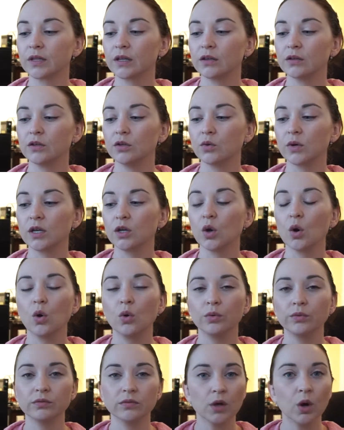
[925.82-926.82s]
you can
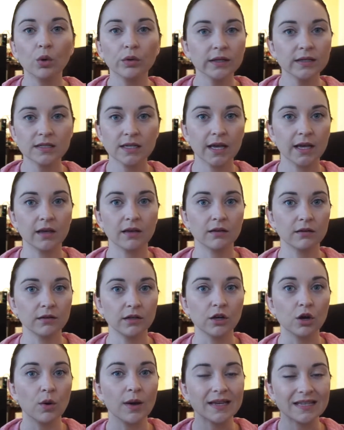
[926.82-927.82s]
only take,
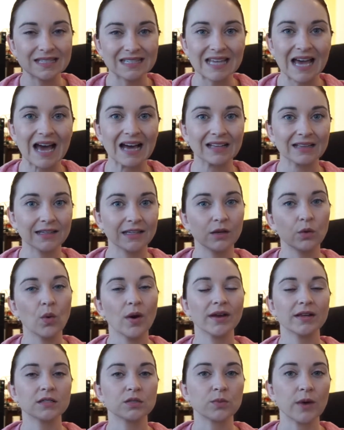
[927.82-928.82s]
you know, exactly
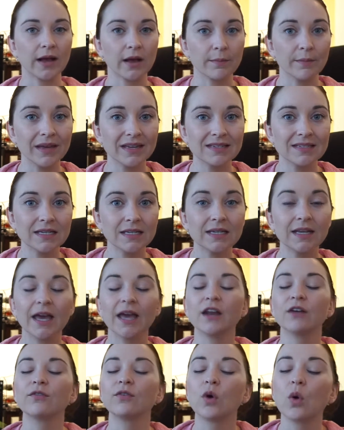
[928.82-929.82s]
what is recommended.
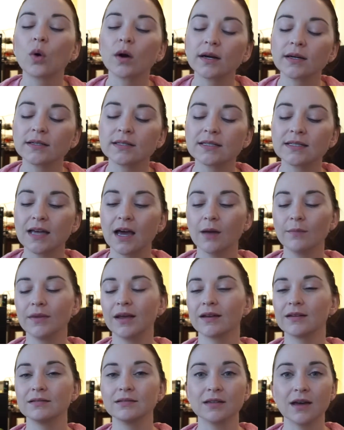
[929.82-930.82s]
And of course, I'm
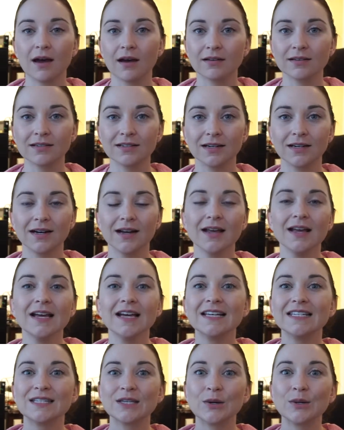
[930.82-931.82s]
not a doctor,
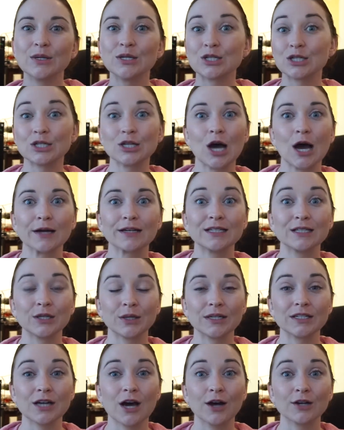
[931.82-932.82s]
so you should talk to
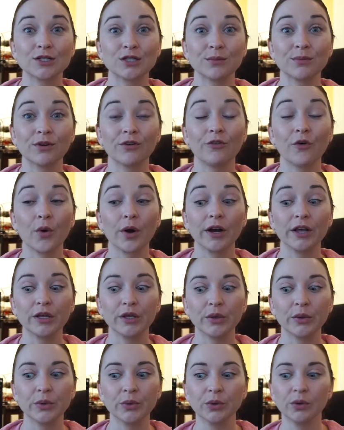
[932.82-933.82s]
your doctor before
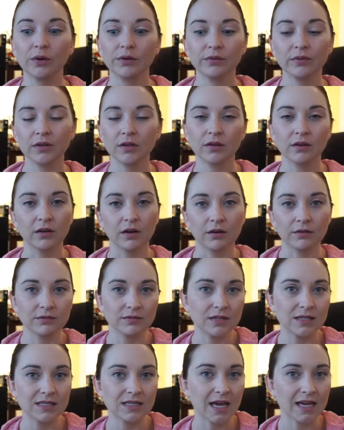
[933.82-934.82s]
you, you know,
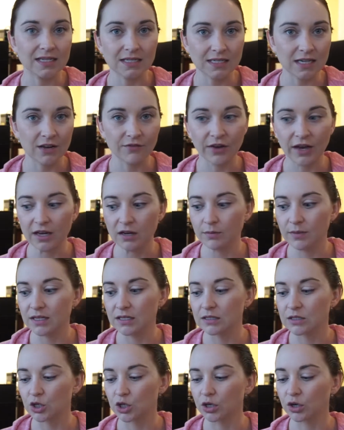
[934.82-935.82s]
decide to take
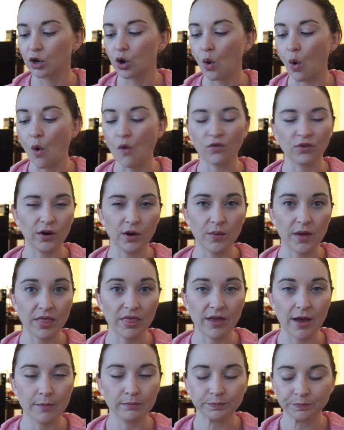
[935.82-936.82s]
vitamins or go over it with
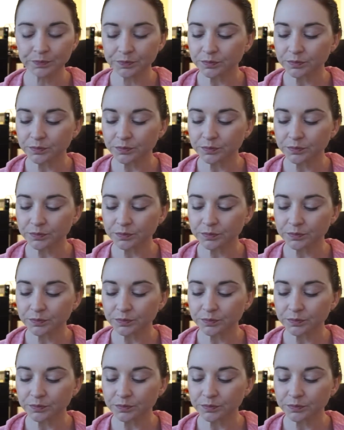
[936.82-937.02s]
them.